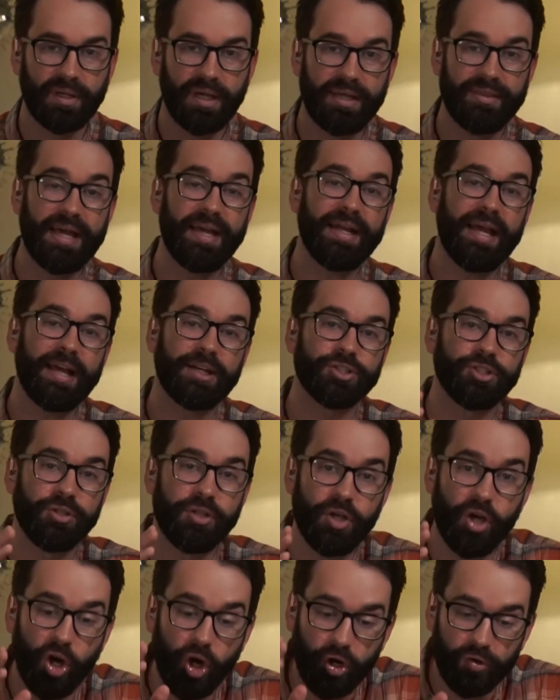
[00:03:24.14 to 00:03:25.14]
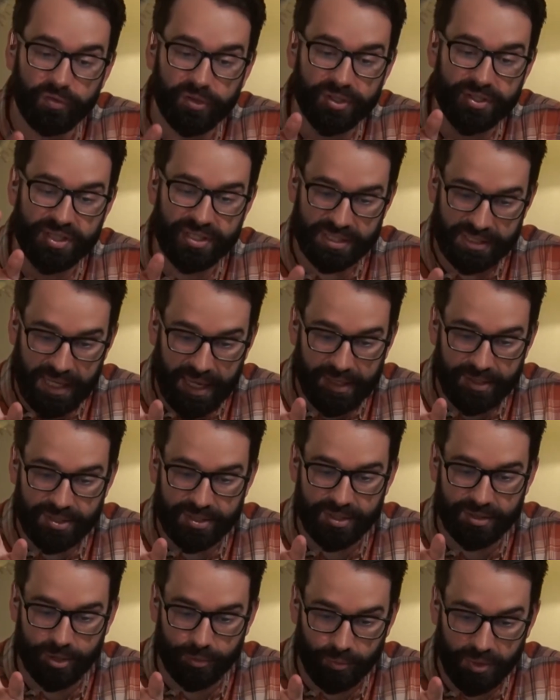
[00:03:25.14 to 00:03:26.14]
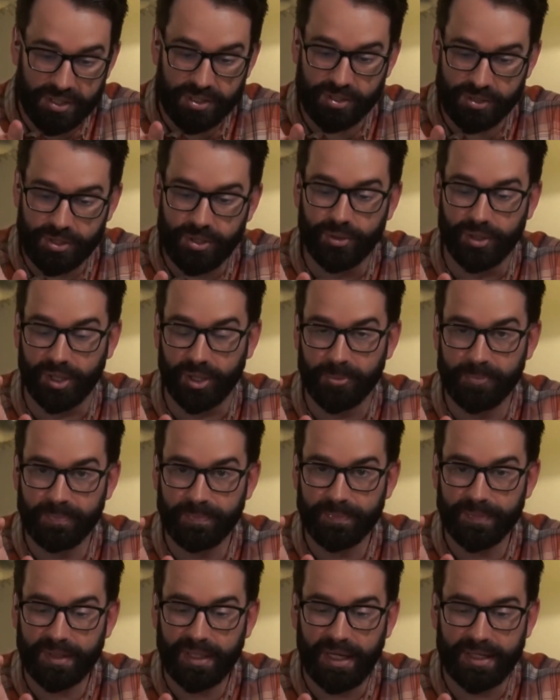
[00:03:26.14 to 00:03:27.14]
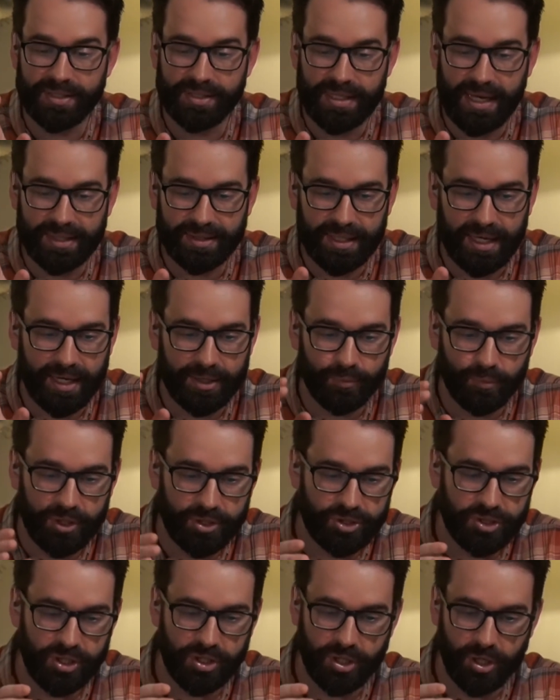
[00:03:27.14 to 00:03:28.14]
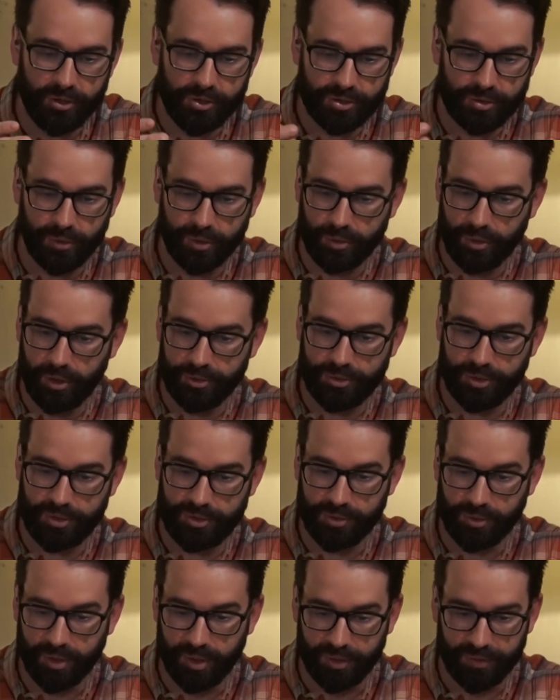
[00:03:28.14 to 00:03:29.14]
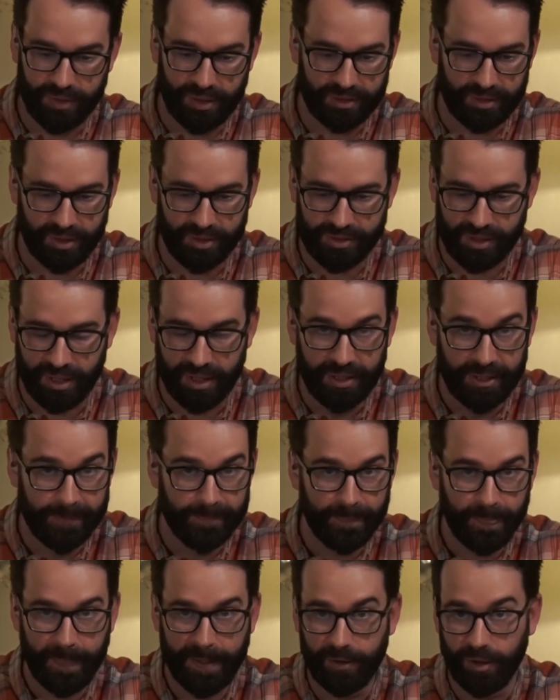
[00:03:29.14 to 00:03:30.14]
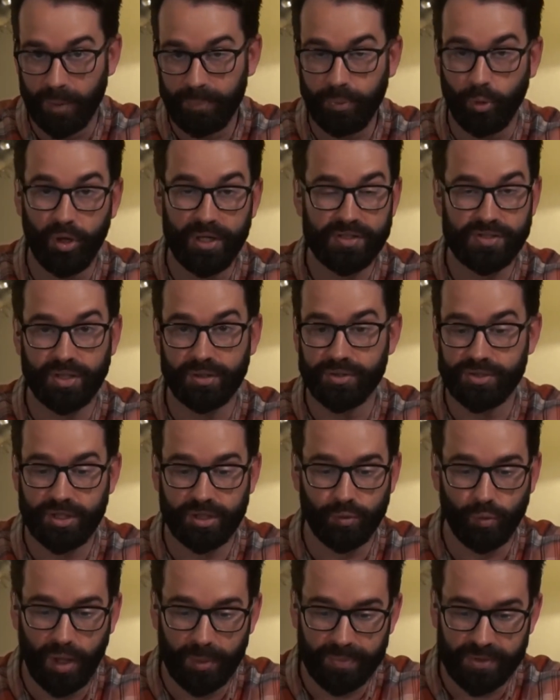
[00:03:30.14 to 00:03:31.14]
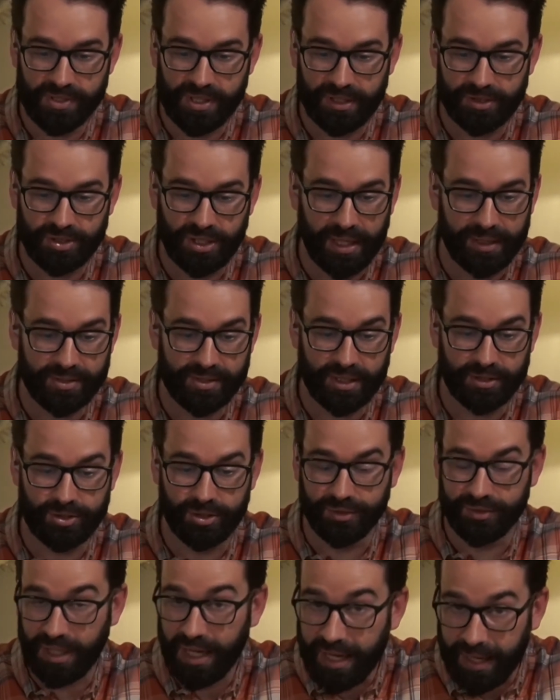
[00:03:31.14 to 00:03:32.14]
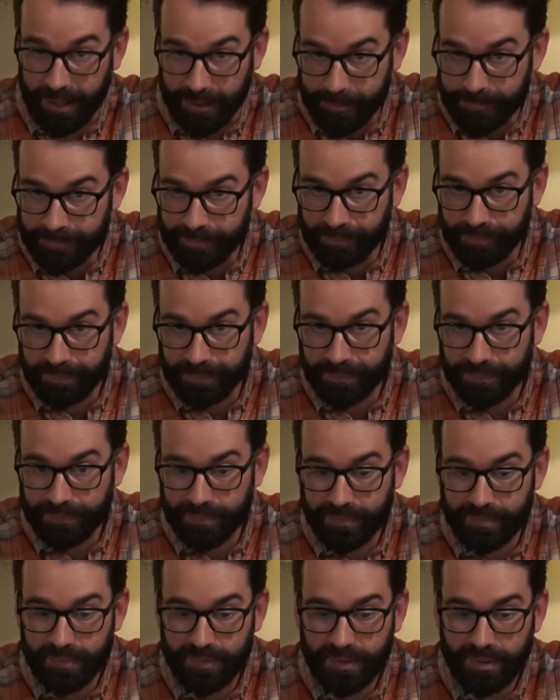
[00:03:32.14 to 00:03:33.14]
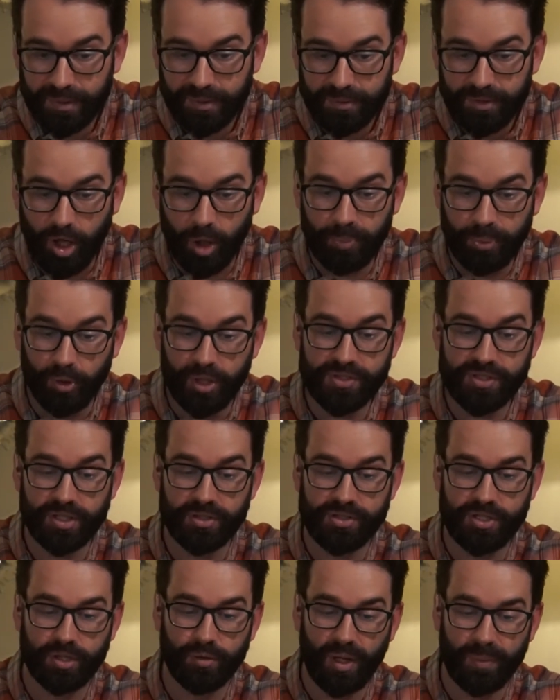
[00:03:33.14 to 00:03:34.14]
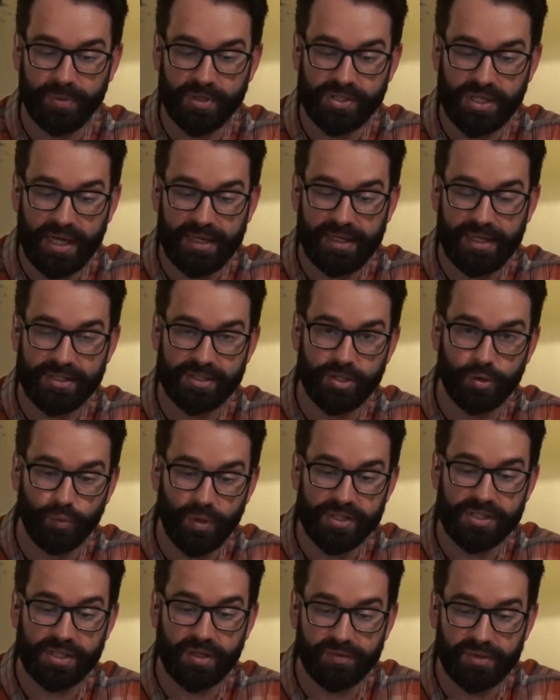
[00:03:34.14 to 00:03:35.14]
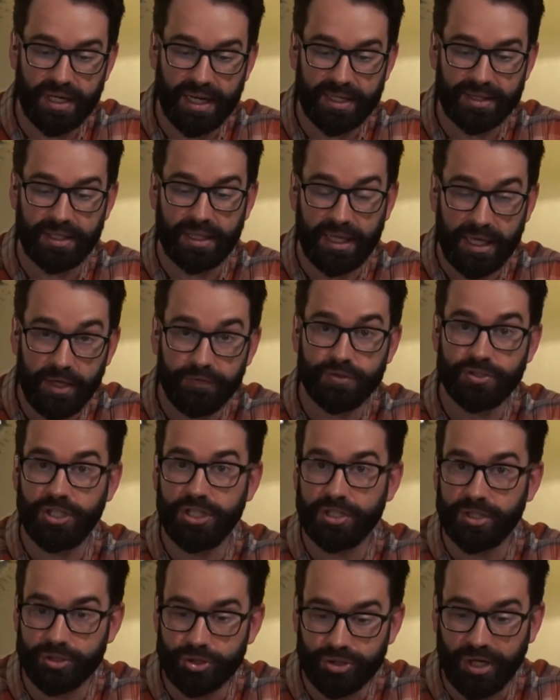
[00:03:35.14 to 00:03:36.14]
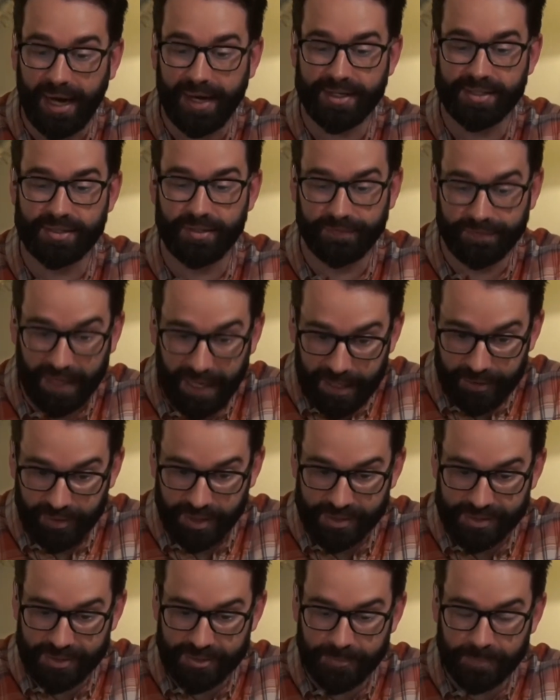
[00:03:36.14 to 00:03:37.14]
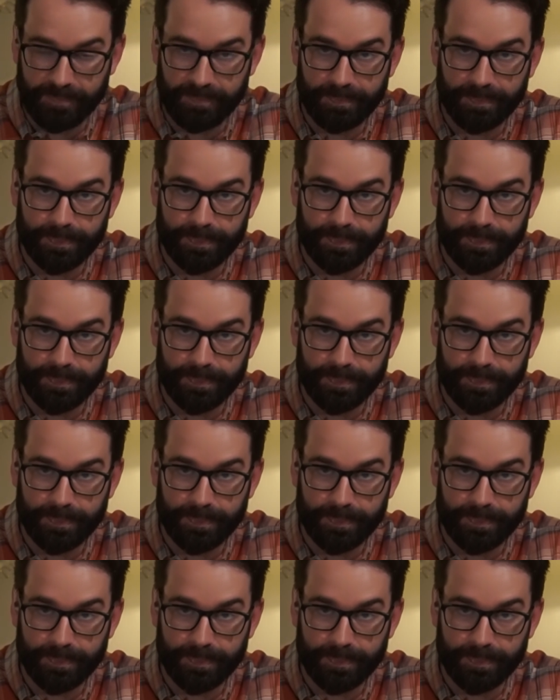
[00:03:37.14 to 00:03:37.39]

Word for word: And that actually overstates the risk to her. It's not that when she goes to a grocery store that there's a, you know, a 0.001% chance that she'll die. No, 0.001% is the risk of death if she contracts the virus.